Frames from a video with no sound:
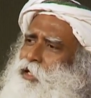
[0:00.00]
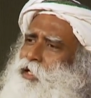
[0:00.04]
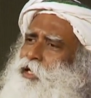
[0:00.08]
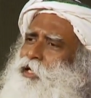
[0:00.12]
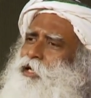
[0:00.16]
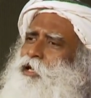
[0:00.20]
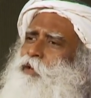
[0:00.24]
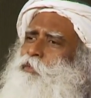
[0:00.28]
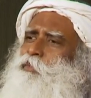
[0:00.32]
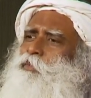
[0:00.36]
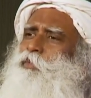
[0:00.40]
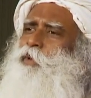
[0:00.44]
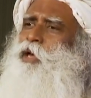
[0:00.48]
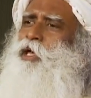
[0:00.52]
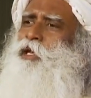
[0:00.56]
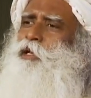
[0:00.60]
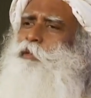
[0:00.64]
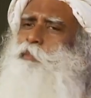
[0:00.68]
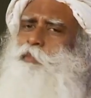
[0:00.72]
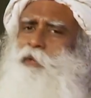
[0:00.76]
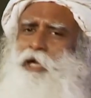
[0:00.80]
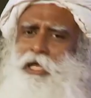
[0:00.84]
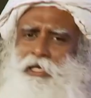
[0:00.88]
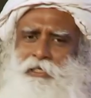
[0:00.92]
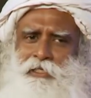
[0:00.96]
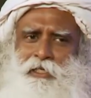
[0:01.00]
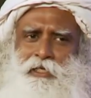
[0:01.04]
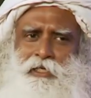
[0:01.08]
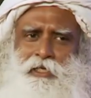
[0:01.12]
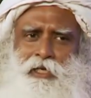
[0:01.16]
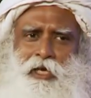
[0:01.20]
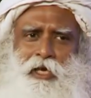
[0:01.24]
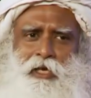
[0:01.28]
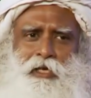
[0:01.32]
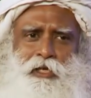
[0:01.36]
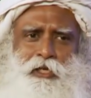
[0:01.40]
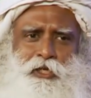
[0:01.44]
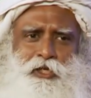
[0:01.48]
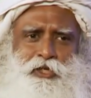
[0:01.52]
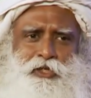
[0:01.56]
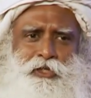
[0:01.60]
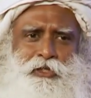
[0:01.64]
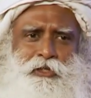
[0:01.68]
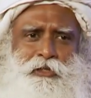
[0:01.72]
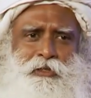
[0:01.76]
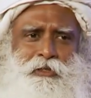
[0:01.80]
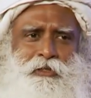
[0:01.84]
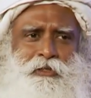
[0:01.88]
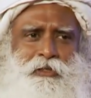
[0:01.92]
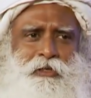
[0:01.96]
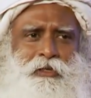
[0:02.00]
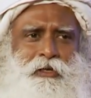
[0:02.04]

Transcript: in a very pleasant condition,